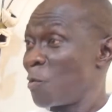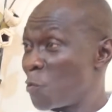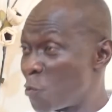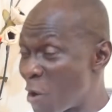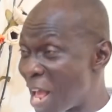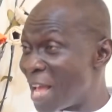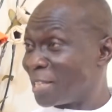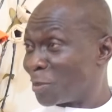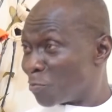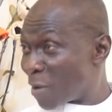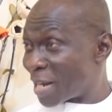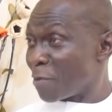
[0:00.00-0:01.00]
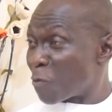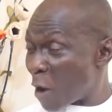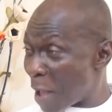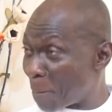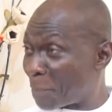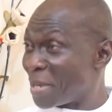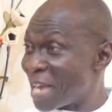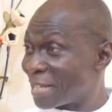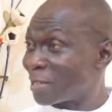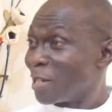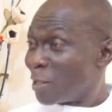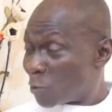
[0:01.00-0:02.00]
raised money for
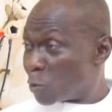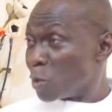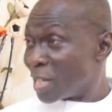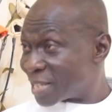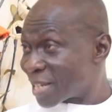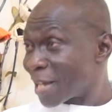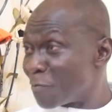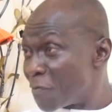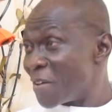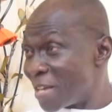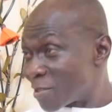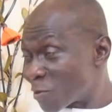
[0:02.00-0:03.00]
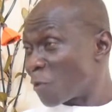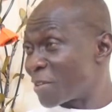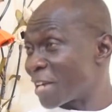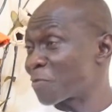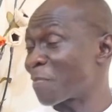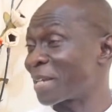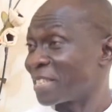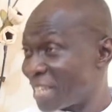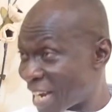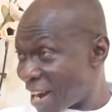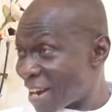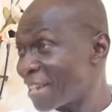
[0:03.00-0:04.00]
MPS to do the second phase of the expansion,
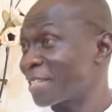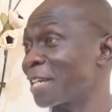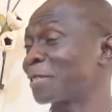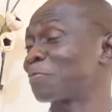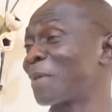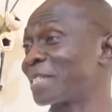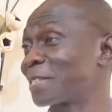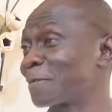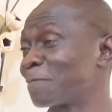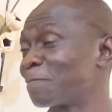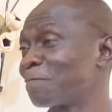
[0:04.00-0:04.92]
the current expansion.